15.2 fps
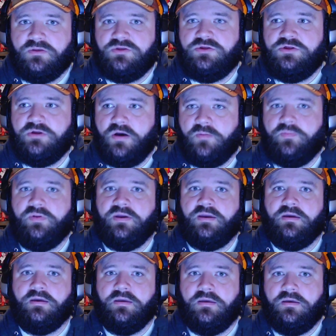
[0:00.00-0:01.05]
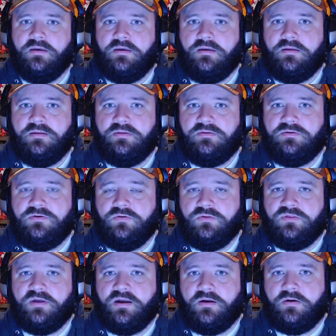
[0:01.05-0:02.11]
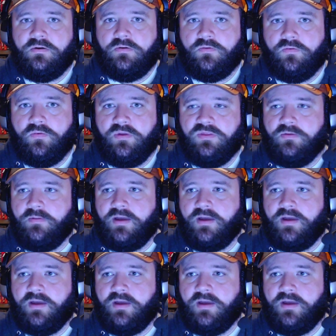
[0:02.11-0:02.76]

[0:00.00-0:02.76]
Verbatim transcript: jumping to their rhythm.